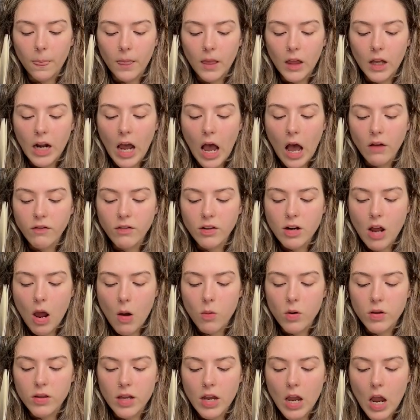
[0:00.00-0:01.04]
In half an
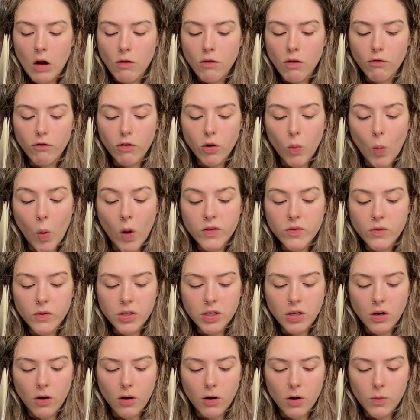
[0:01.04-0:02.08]
hour the arrowroot was
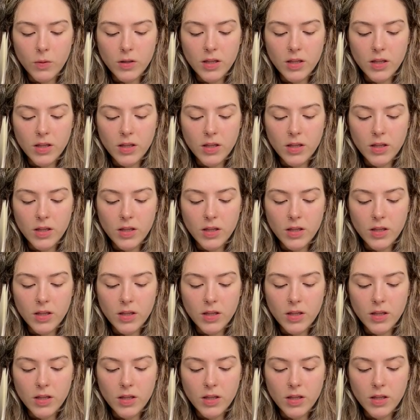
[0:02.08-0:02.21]
returned,